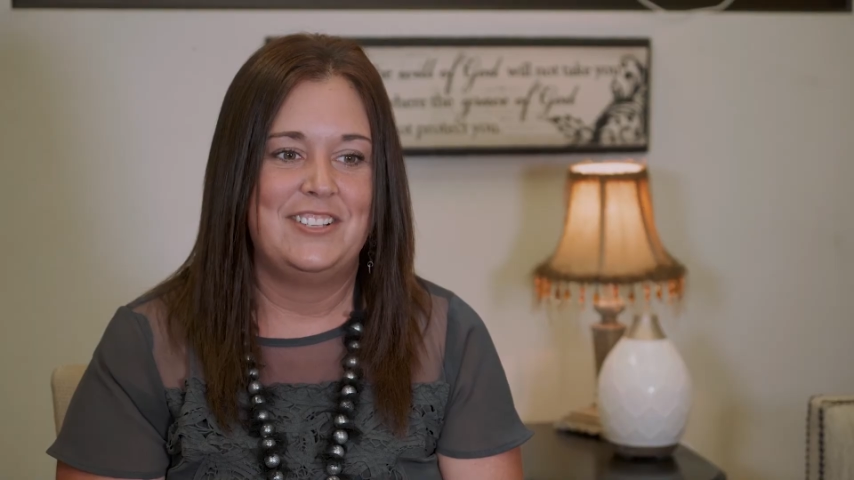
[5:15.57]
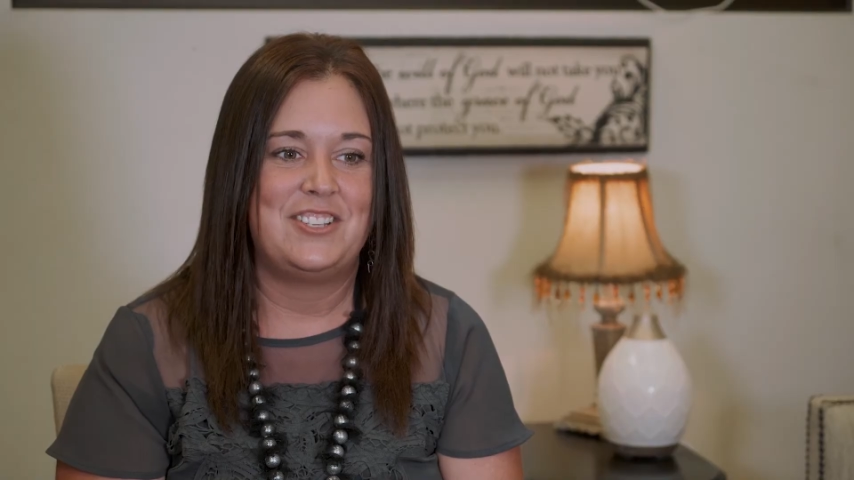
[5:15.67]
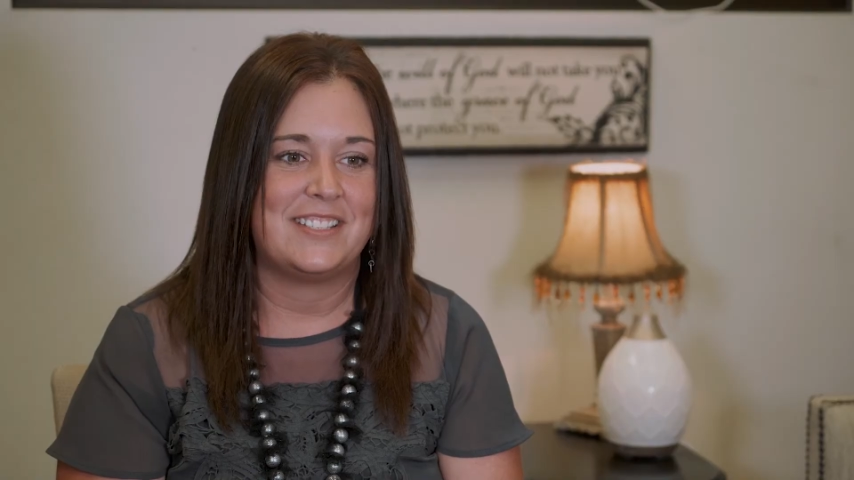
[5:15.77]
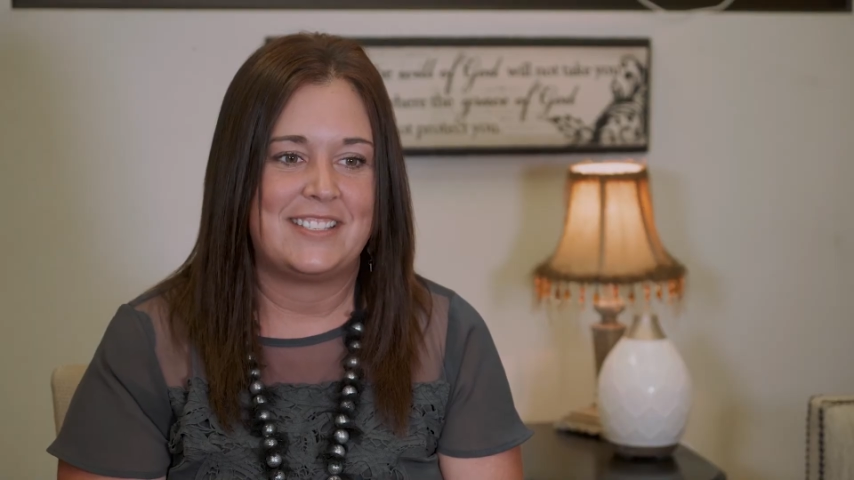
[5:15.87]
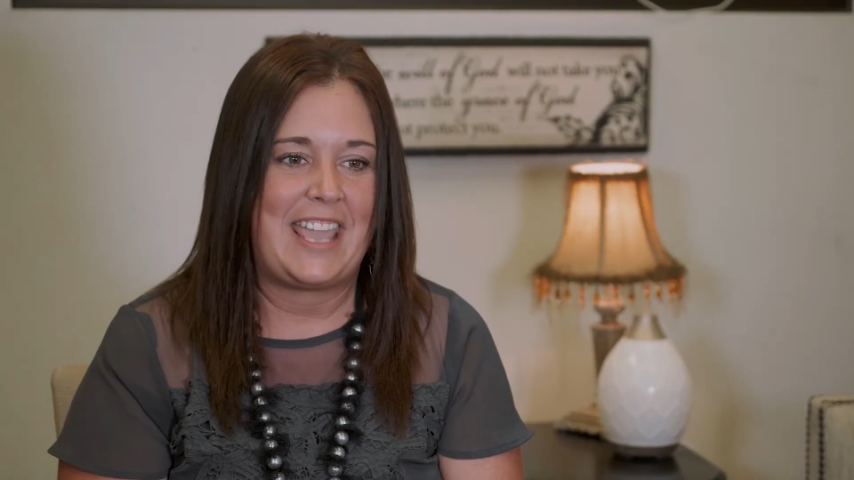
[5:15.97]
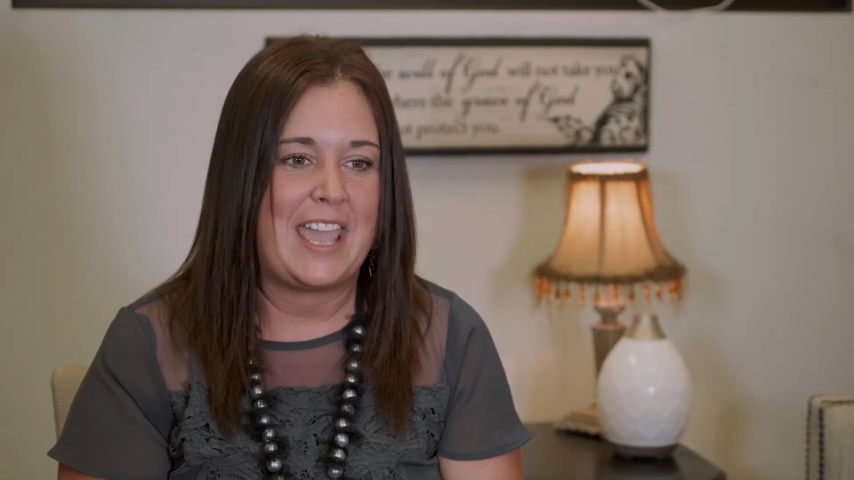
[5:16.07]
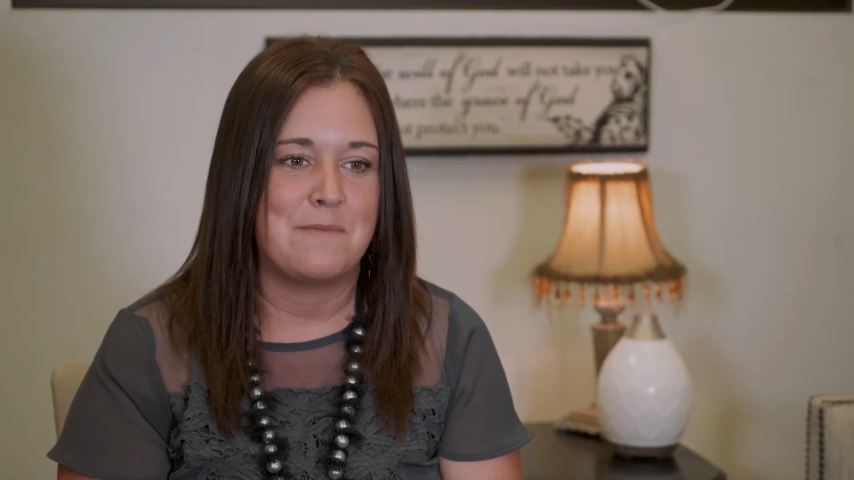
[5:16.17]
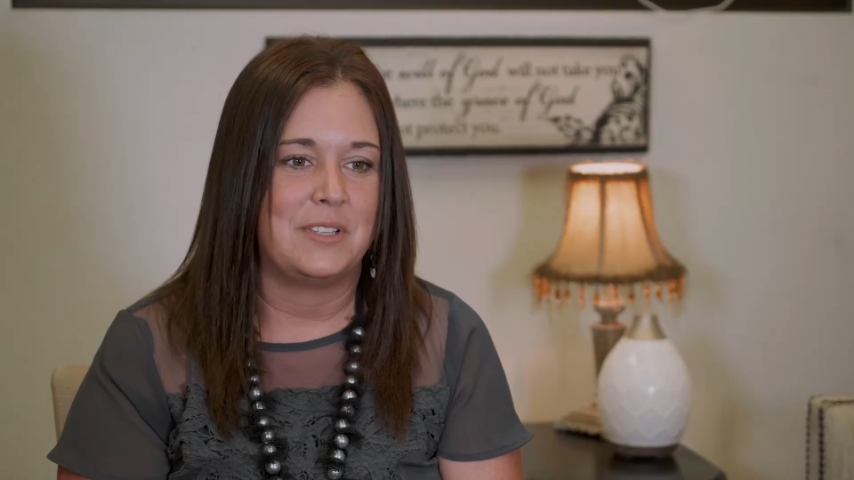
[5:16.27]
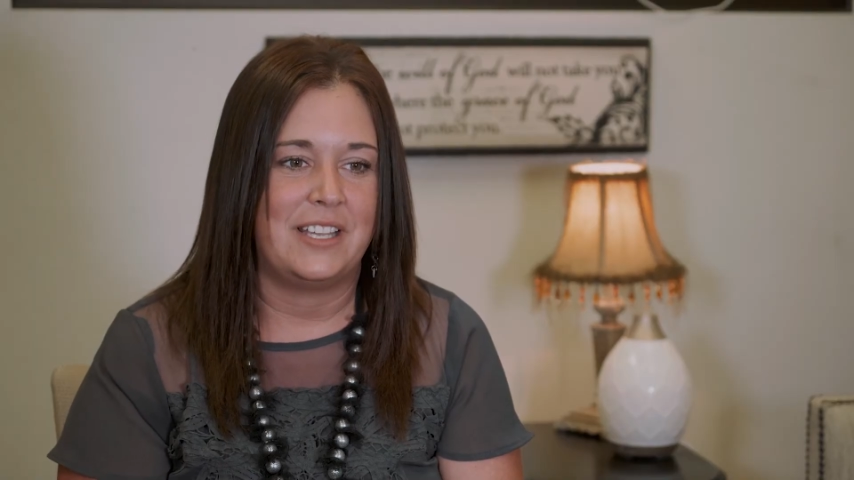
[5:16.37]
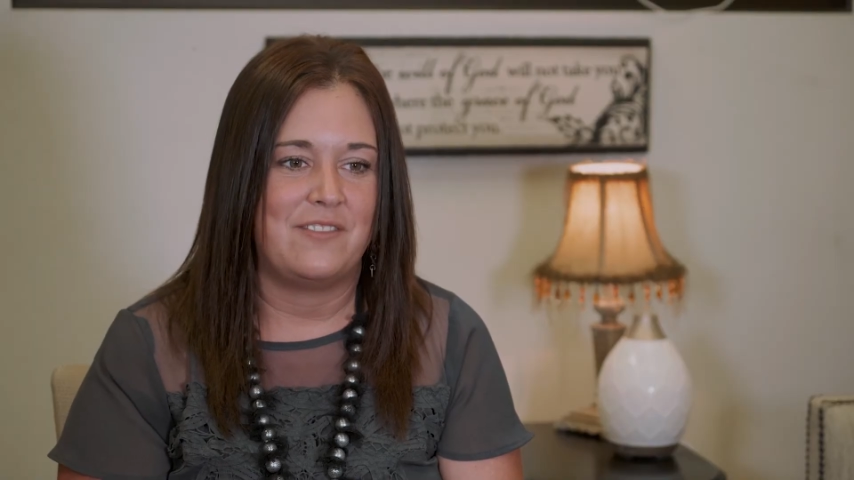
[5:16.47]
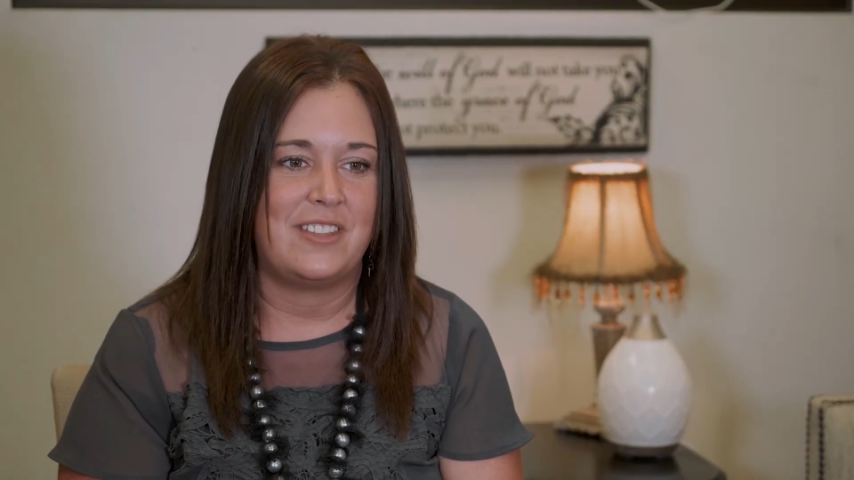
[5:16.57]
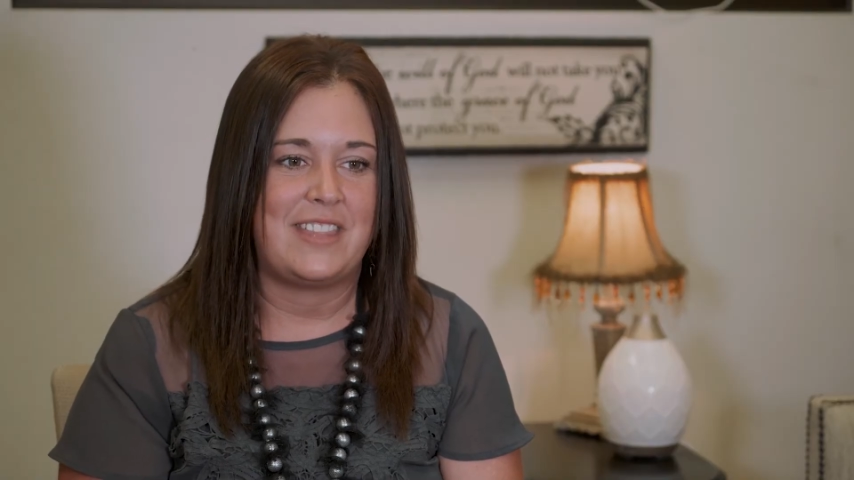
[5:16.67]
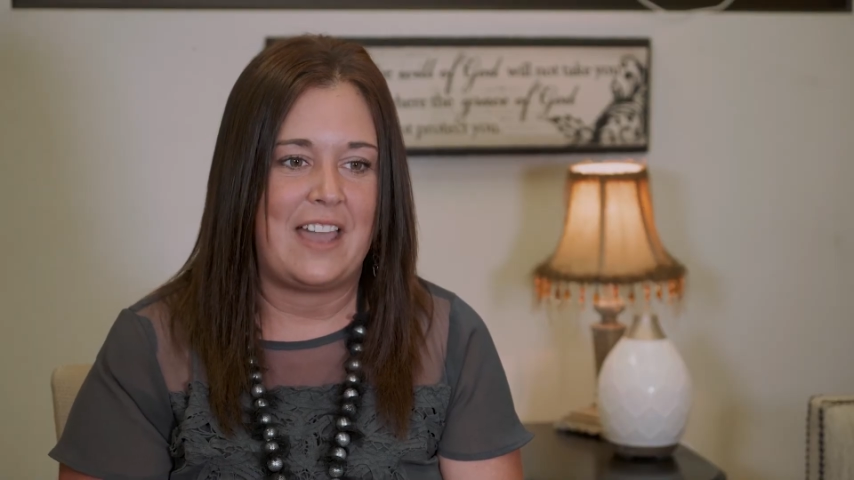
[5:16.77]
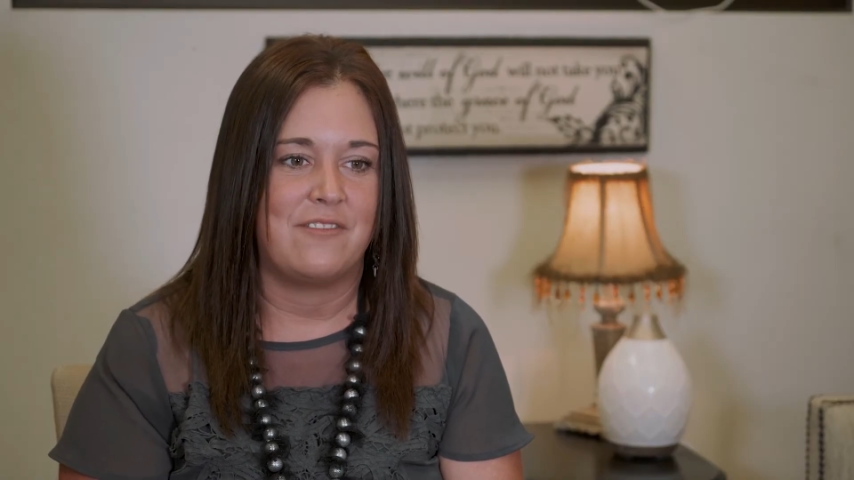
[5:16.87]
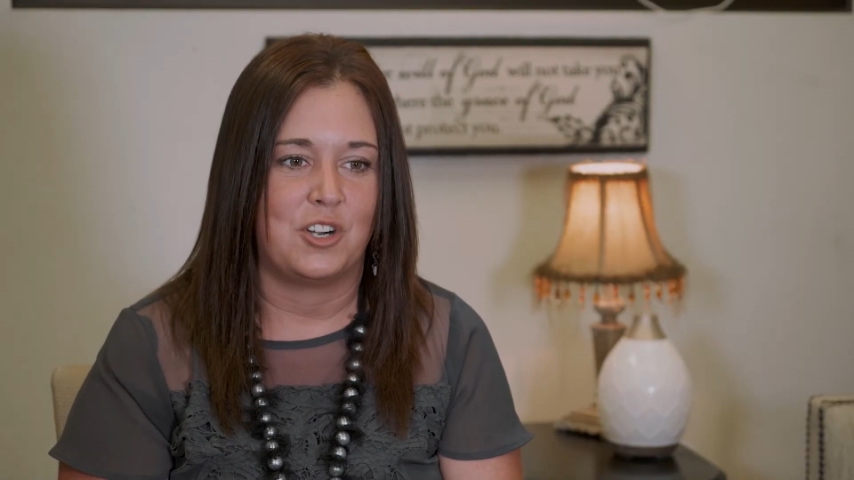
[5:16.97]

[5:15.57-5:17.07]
Just can't believe that they have